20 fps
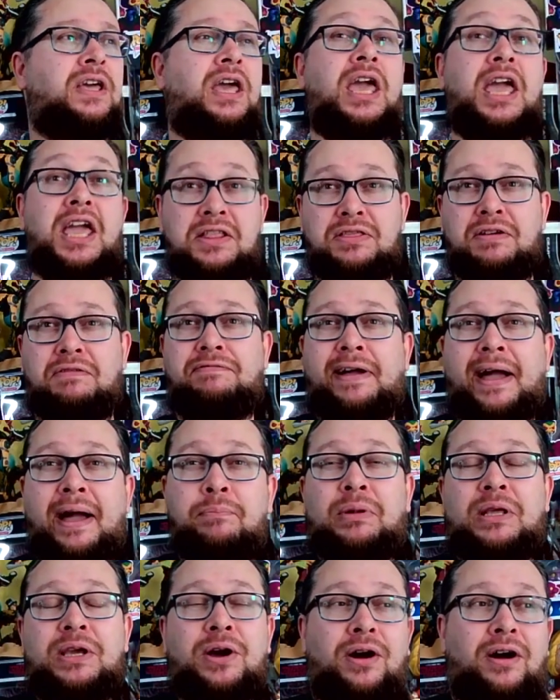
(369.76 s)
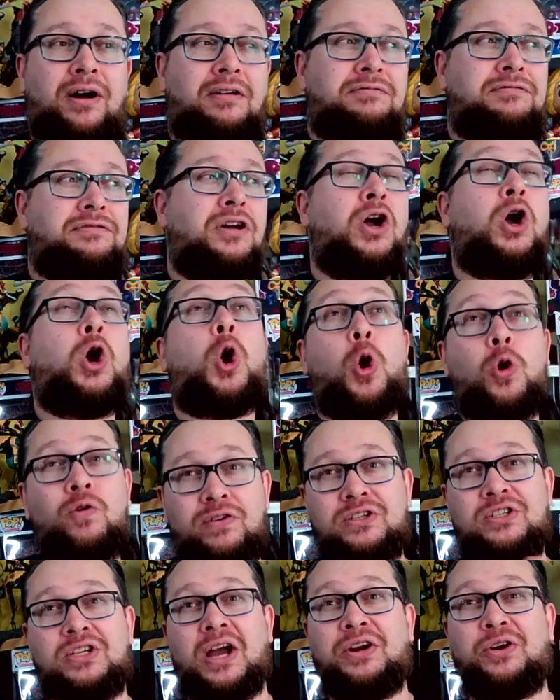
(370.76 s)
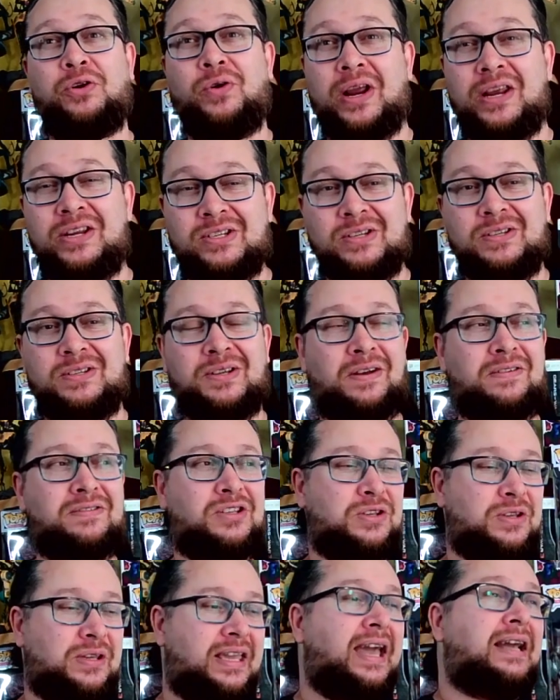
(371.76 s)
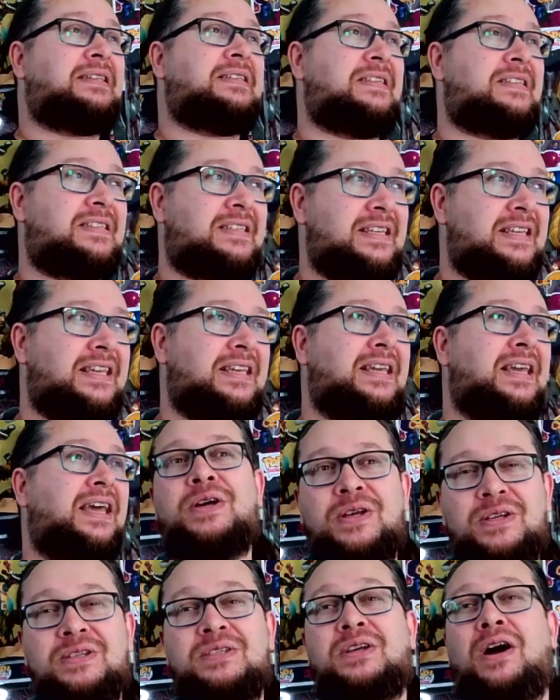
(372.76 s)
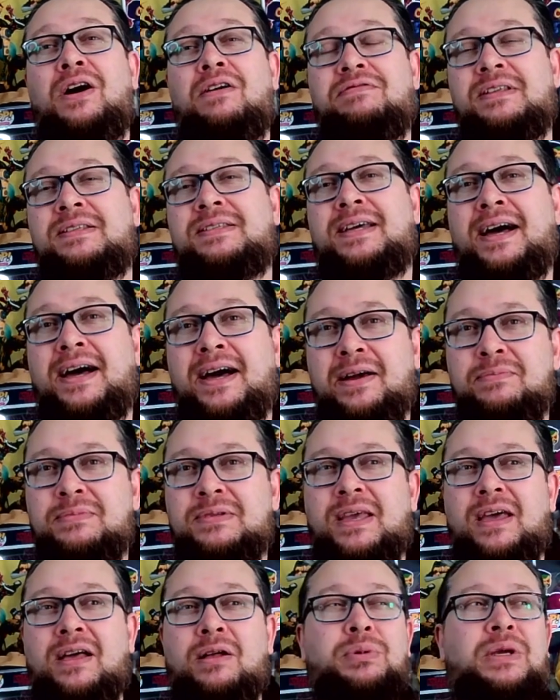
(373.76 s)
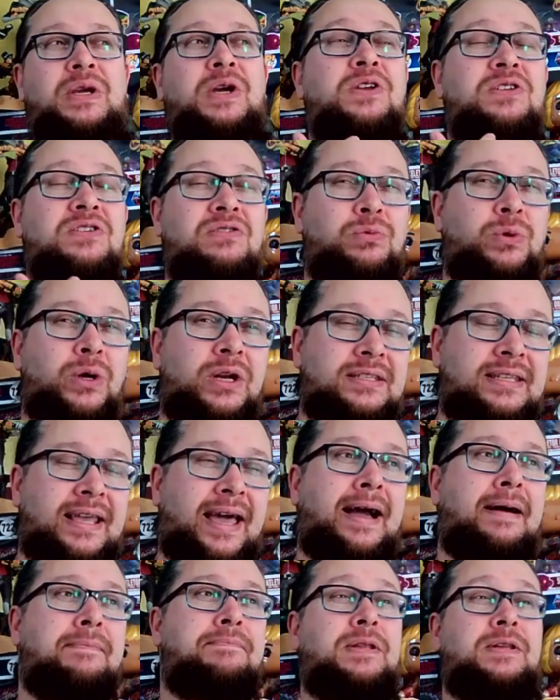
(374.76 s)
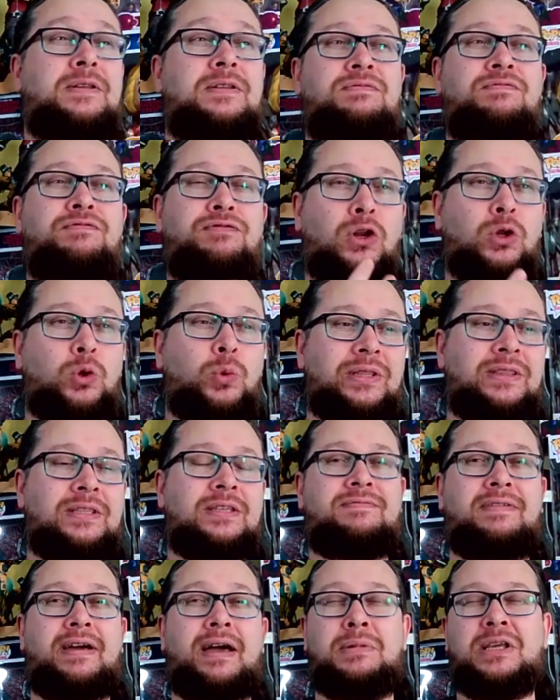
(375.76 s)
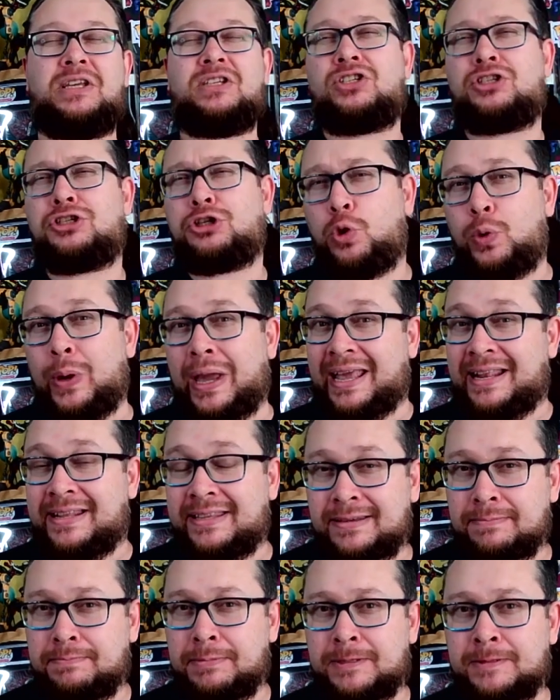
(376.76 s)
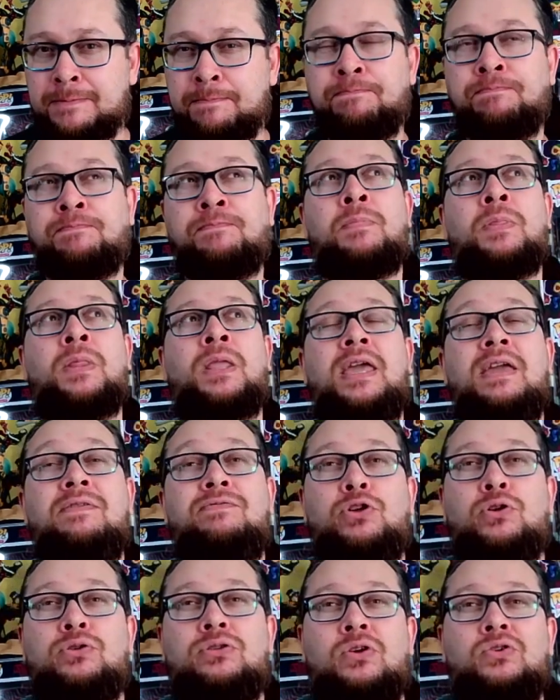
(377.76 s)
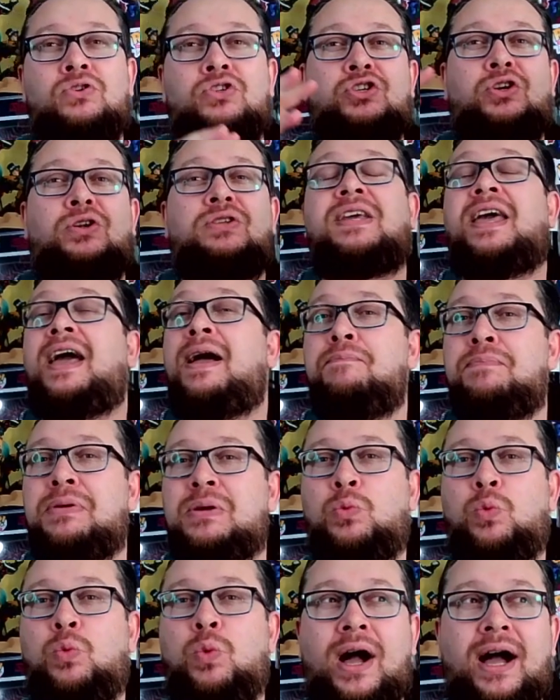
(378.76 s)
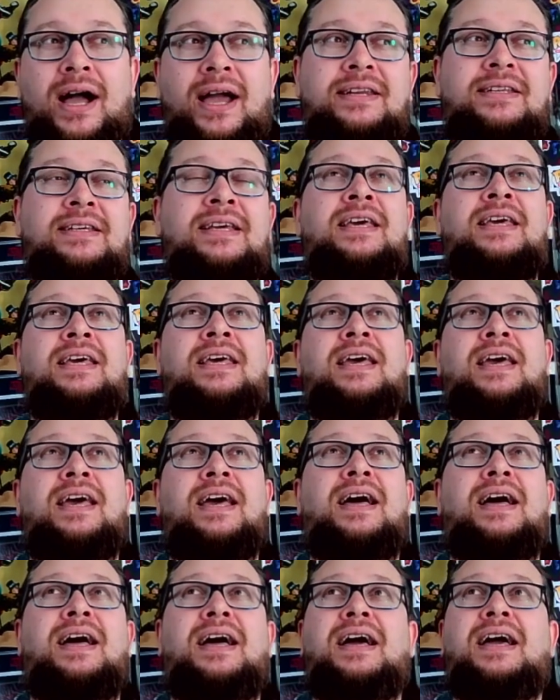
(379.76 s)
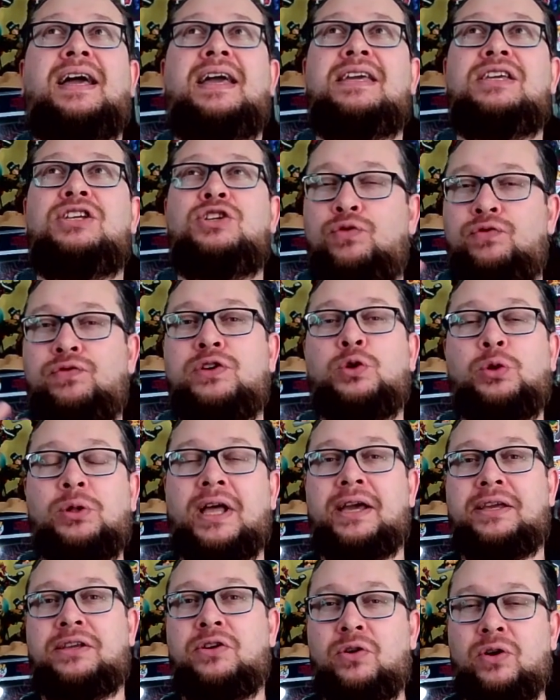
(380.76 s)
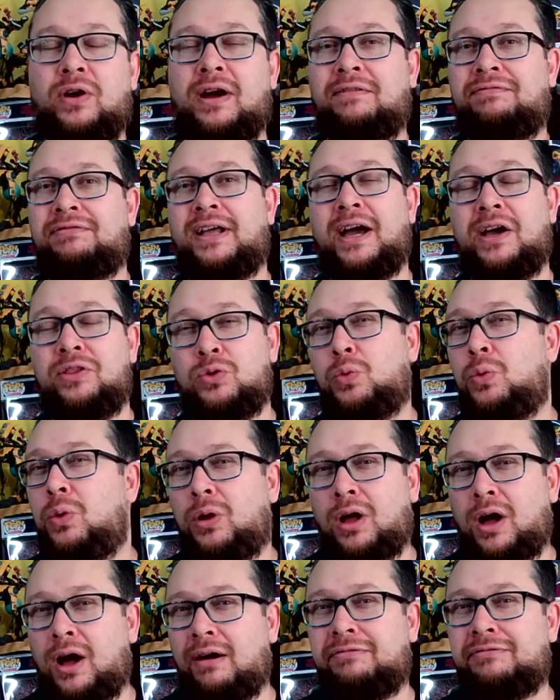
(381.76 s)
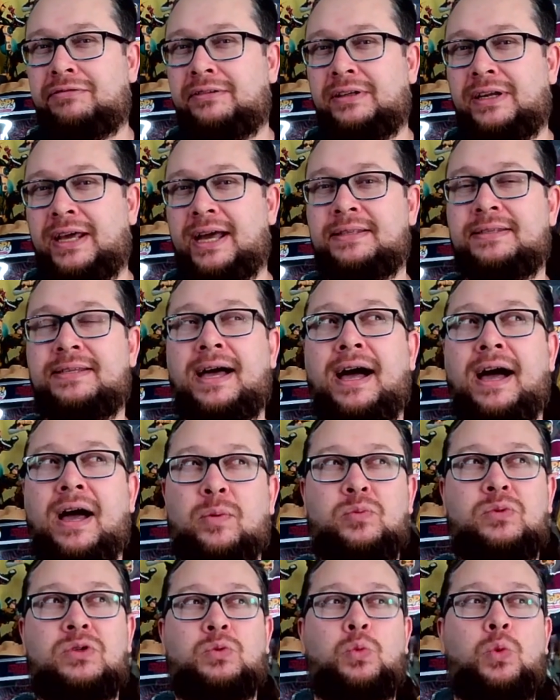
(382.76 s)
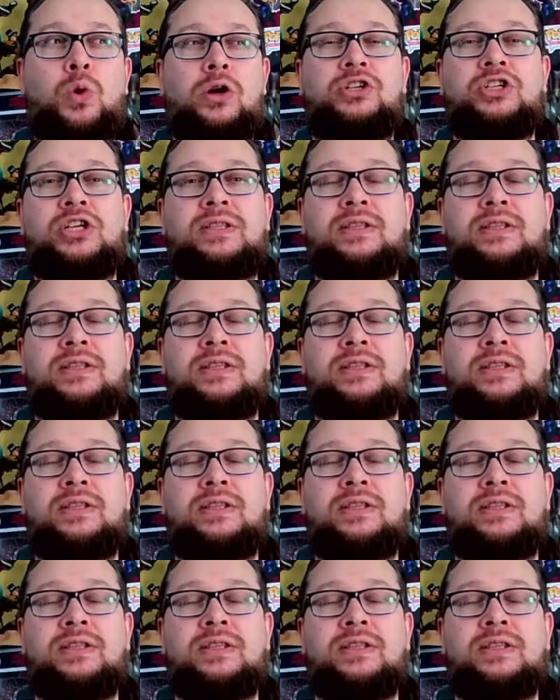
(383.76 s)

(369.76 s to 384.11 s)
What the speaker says: in the family of, over generations of. So you get to see, because of the time scale, because of what has happened, following this family is so intimate. Even though those shots can be wide, you feel like you're a fly in the wall often at times watching